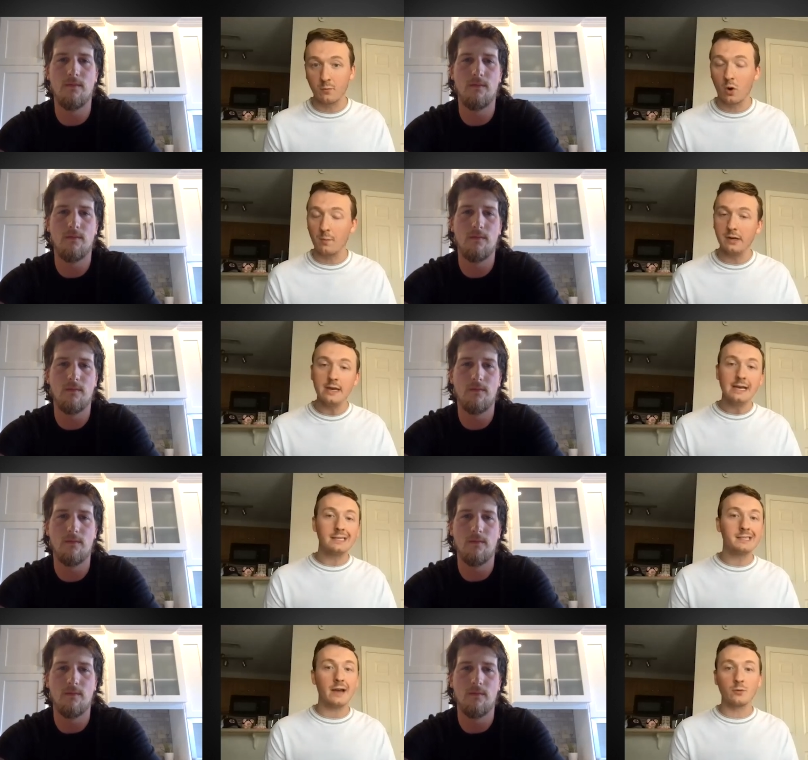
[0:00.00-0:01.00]
Speaker 1: for more, but
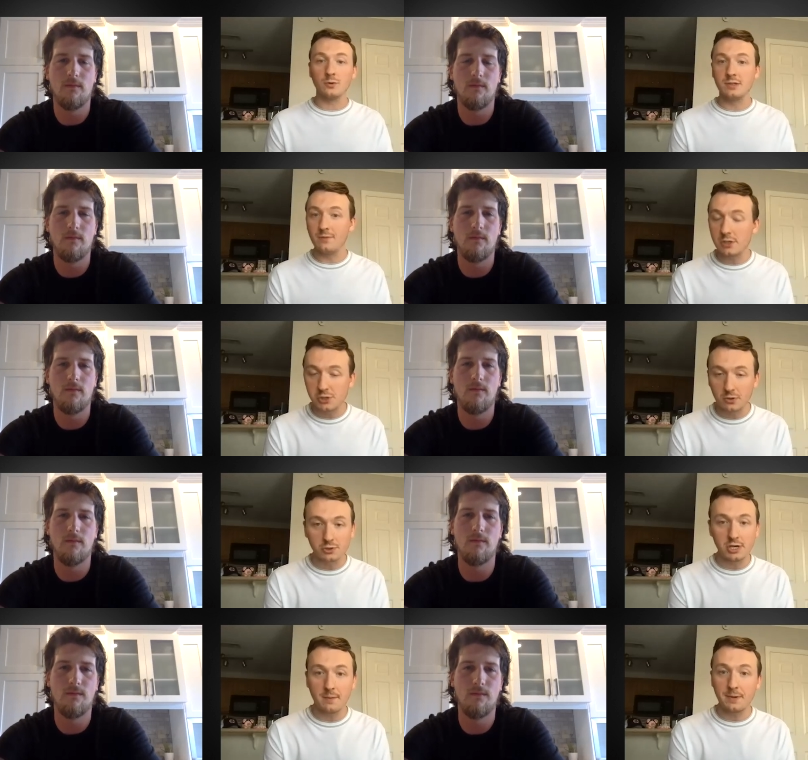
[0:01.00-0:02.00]
several
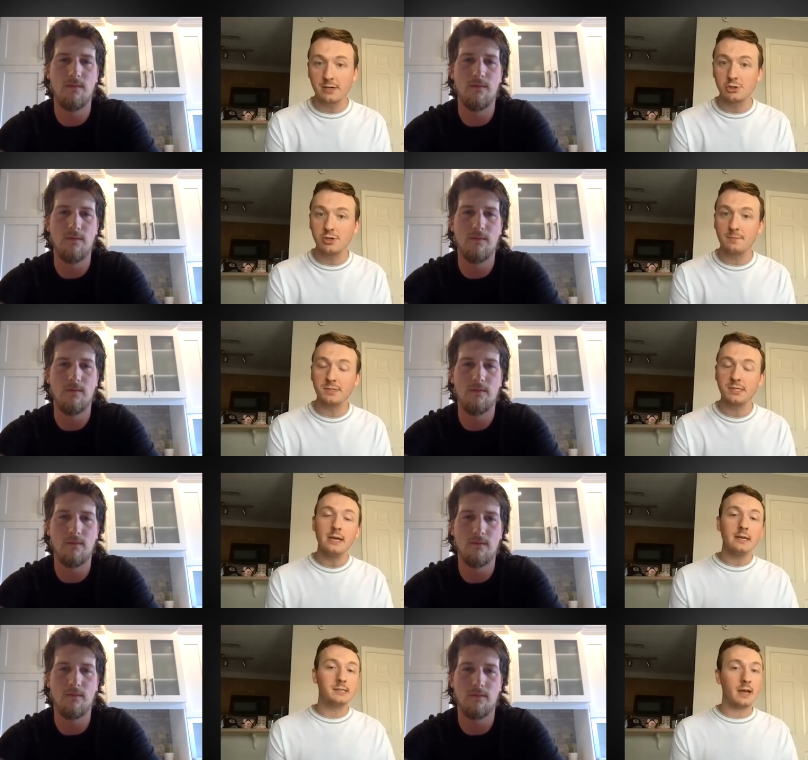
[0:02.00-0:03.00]
divisional championships,
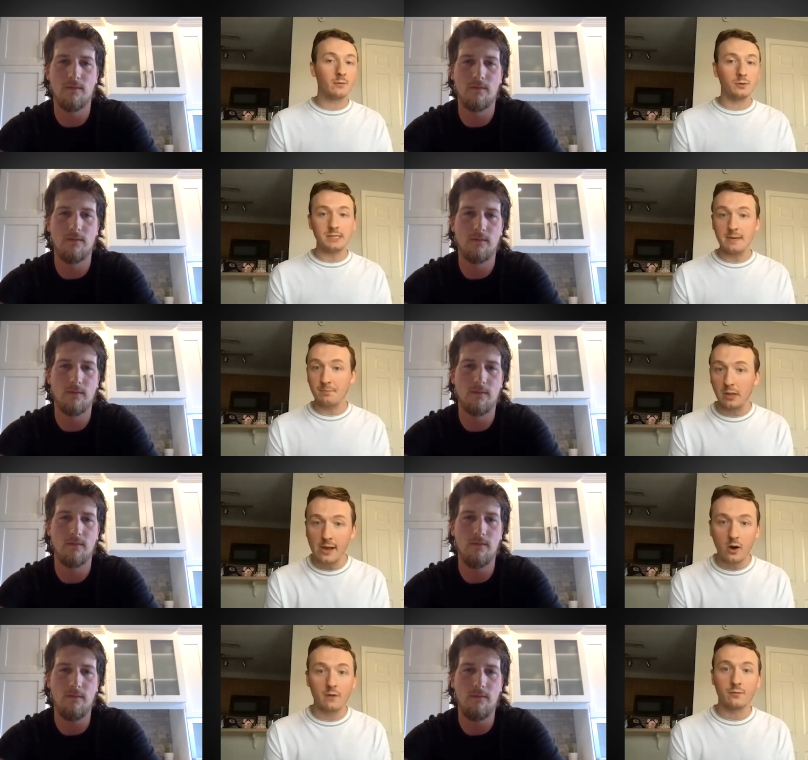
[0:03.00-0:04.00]
several deep
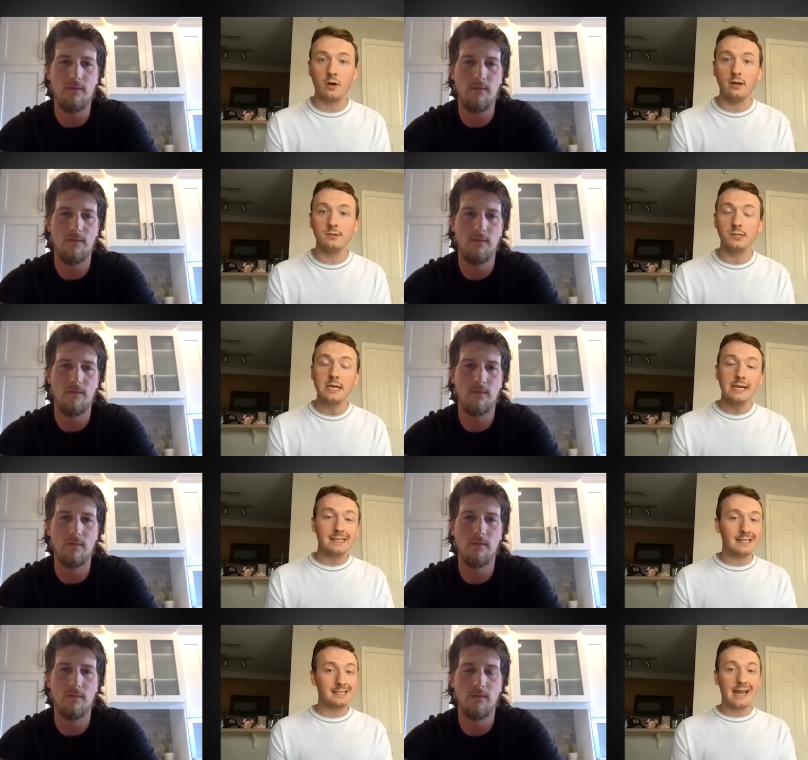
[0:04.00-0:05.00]
playoff runs.
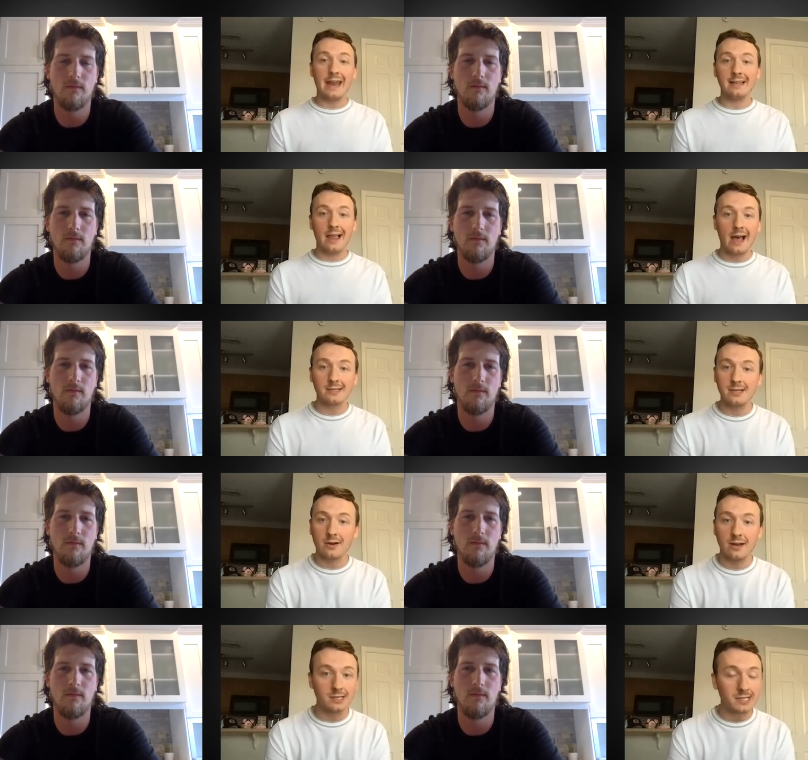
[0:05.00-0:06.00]
Cincinnati last
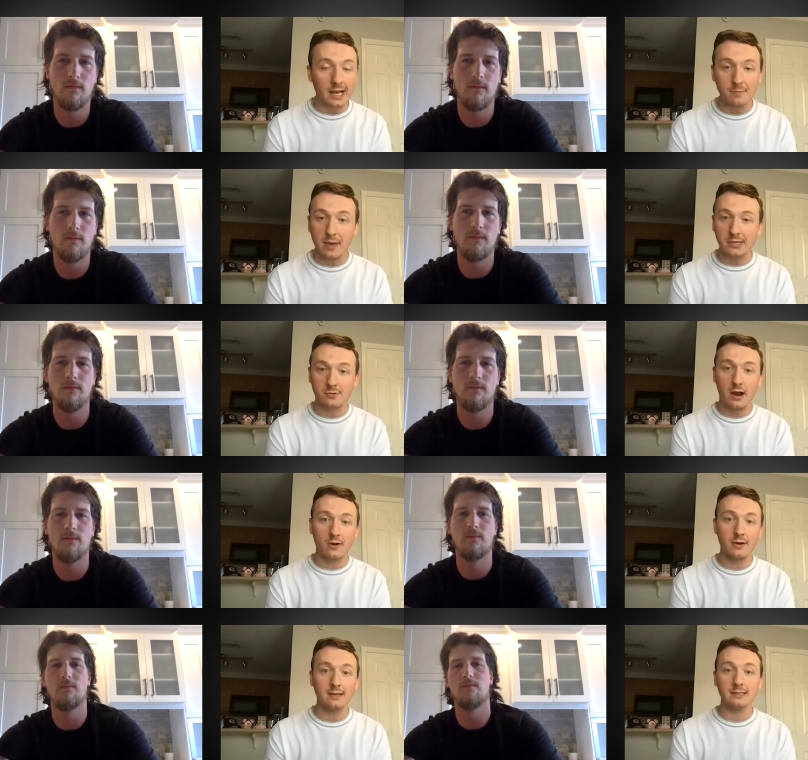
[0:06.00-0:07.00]
year had the second best
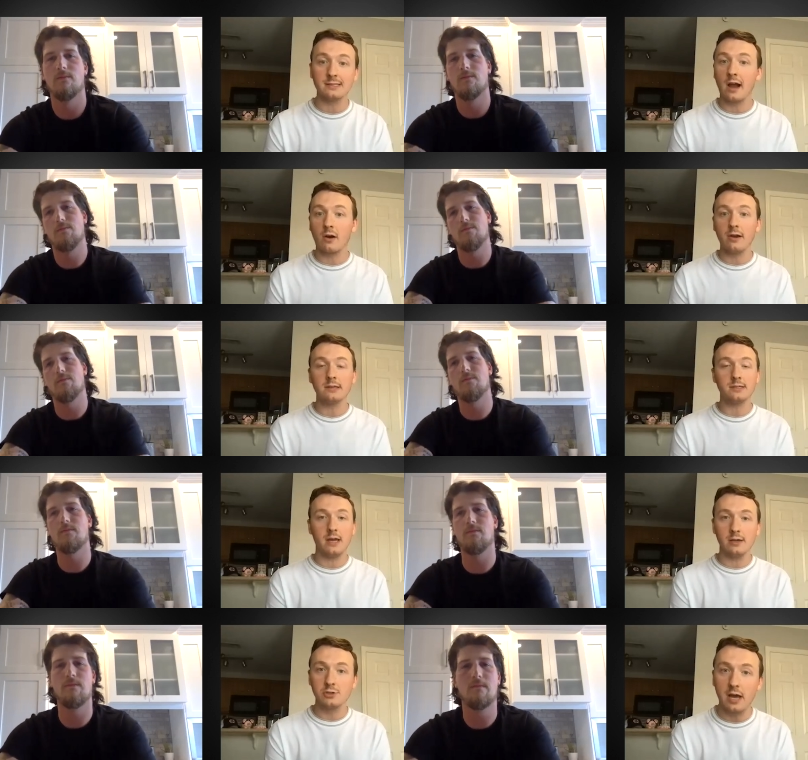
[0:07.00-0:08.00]
record in the entire
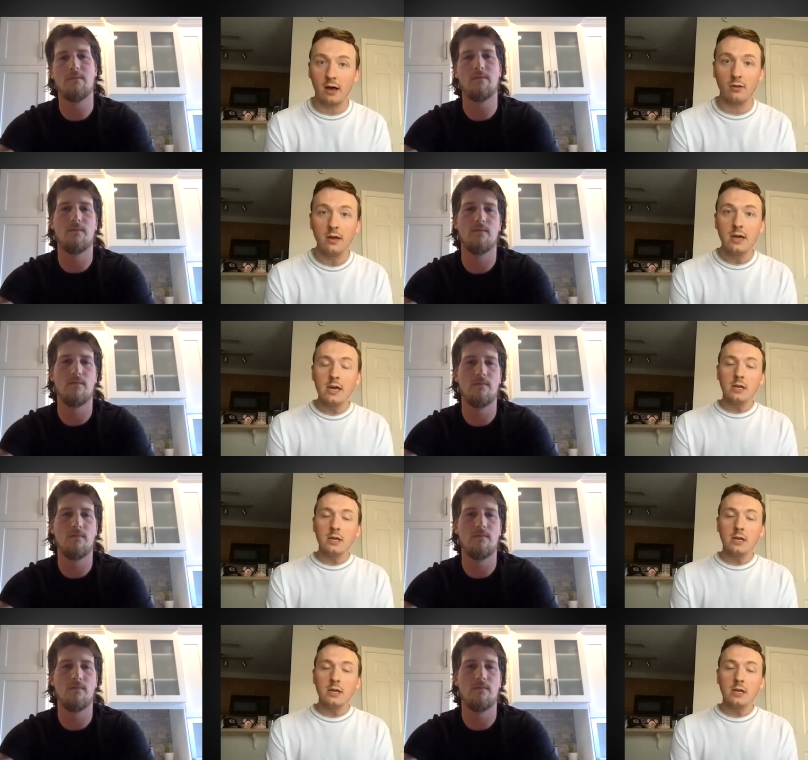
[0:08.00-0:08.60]
ECHL.